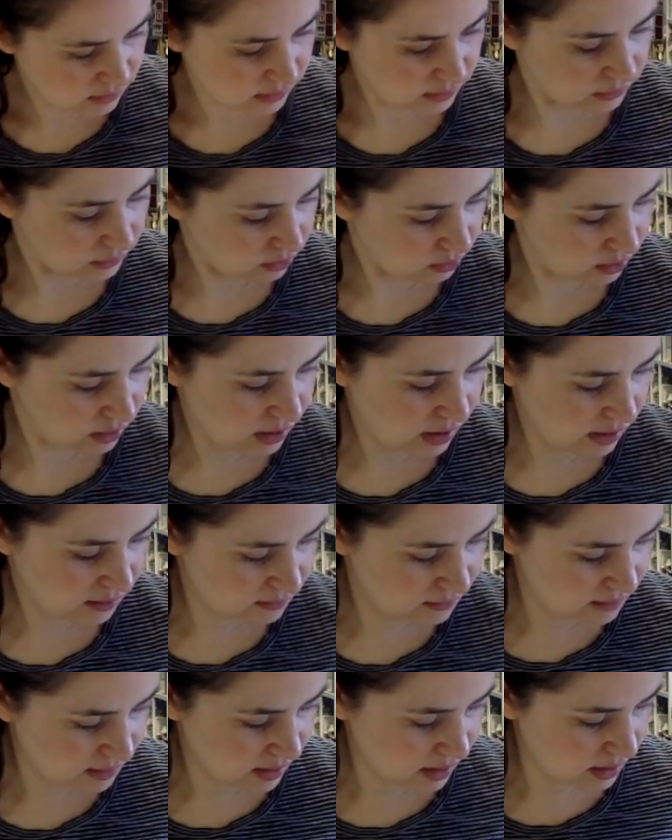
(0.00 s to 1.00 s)
Little gas
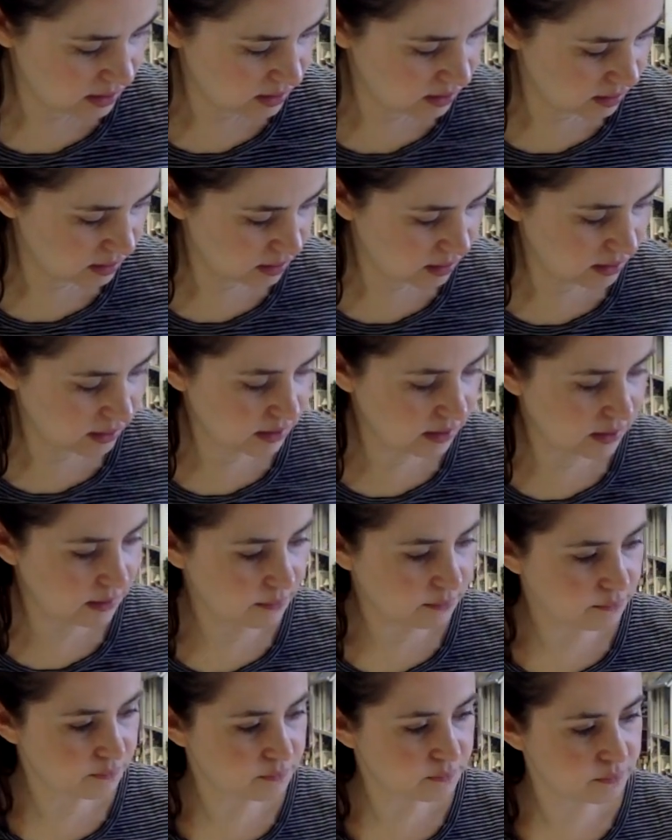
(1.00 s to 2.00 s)
tank.
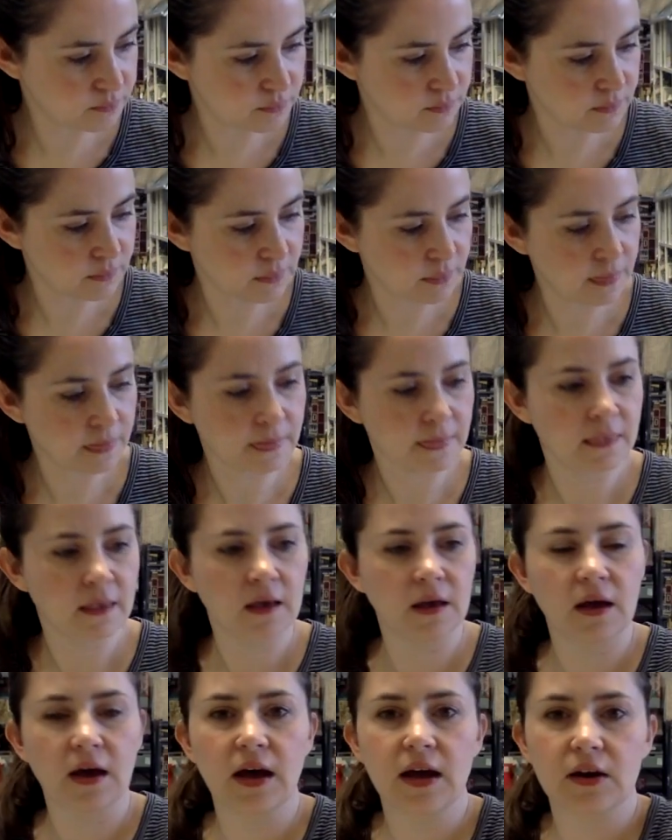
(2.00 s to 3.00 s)
I
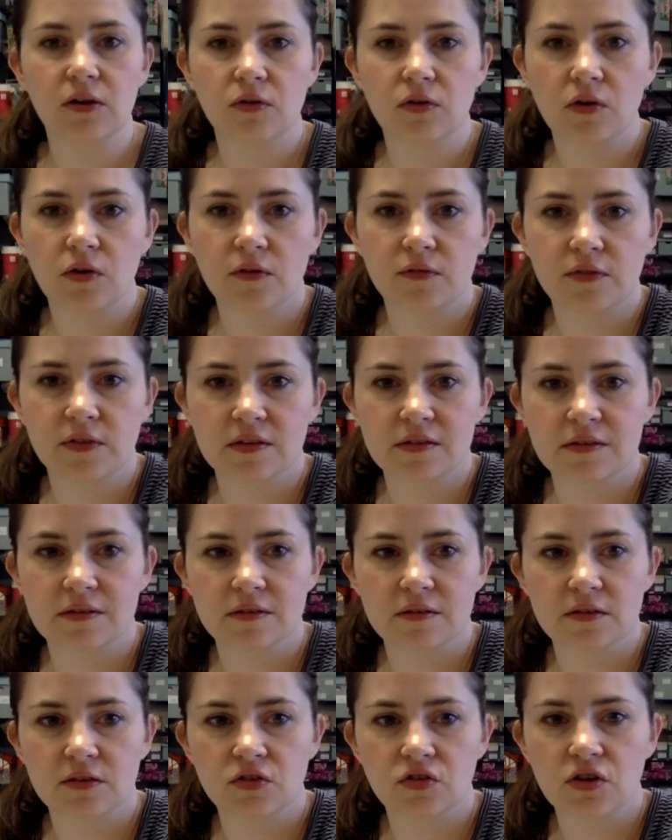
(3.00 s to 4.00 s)
don't know if this
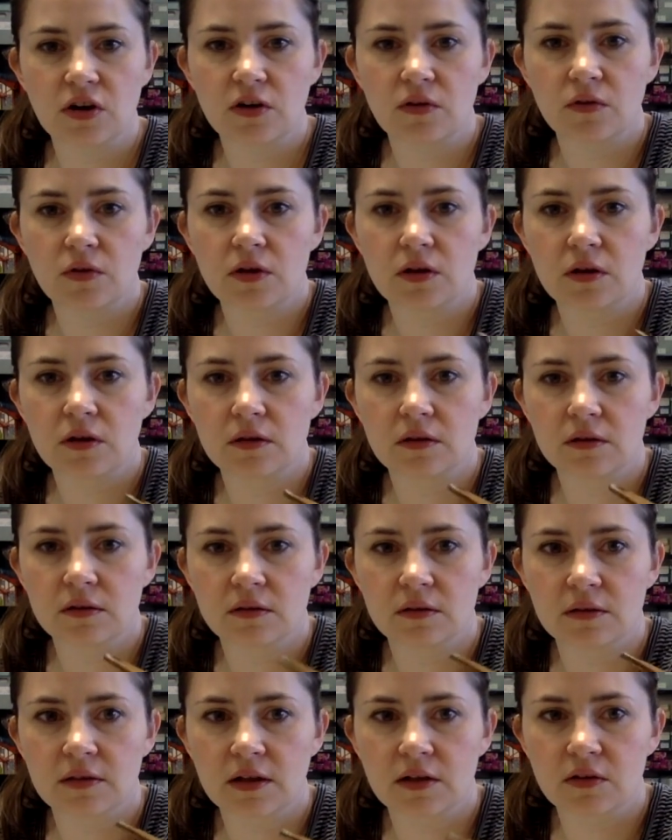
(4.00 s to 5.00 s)
is a general.
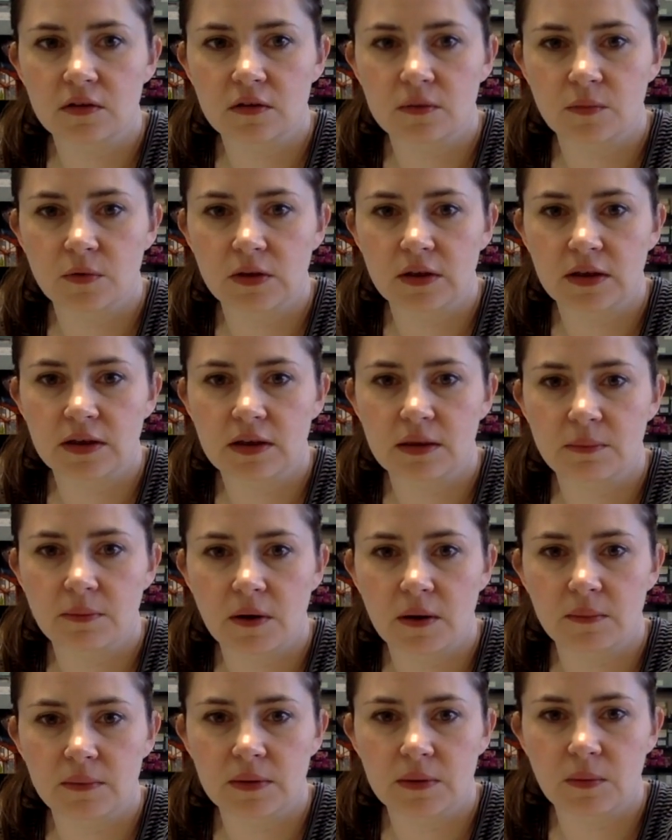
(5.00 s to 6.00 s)
That looks more like he
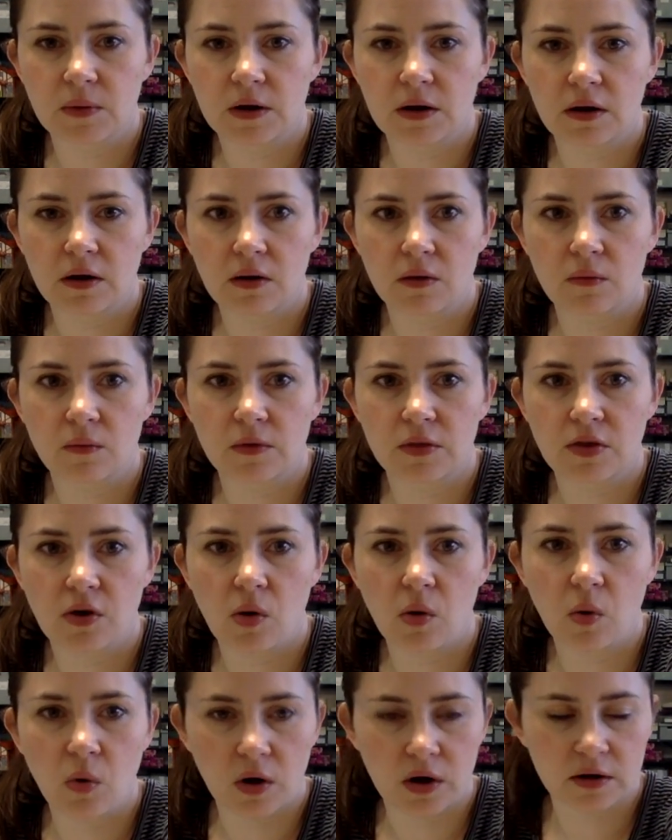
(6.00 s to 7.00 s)
probably went on with a
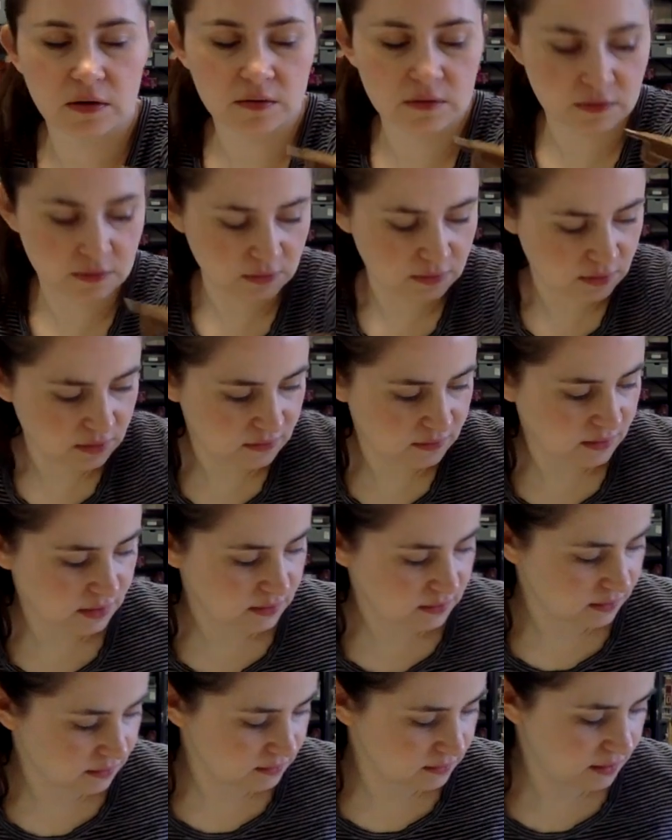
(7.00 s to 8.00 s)
horse. This
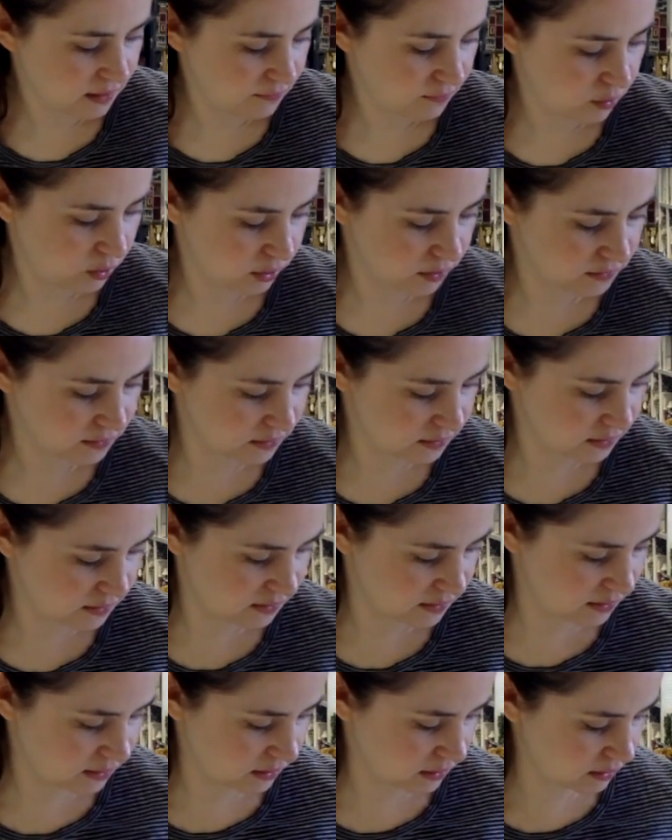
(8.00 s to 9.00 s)
set does have horses
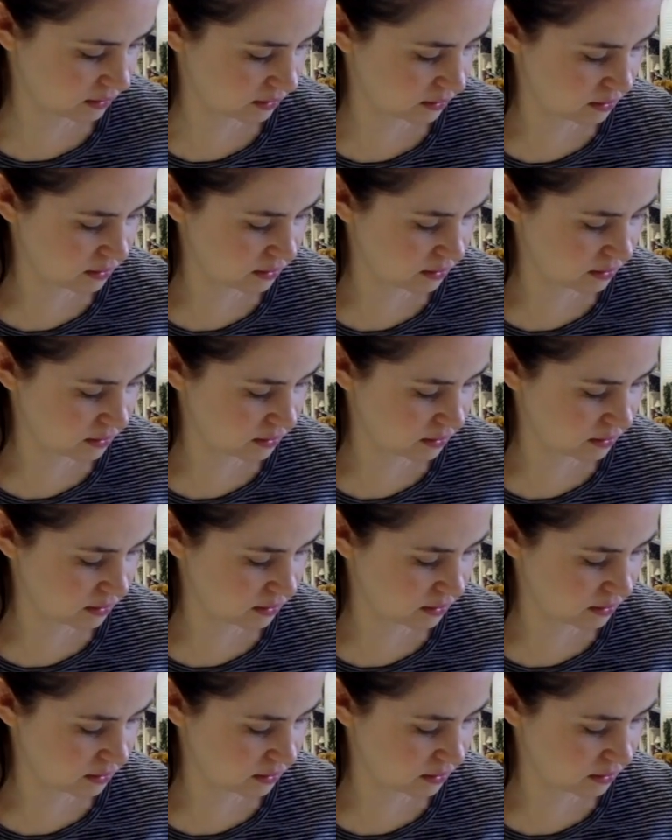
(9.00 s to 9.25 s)
still.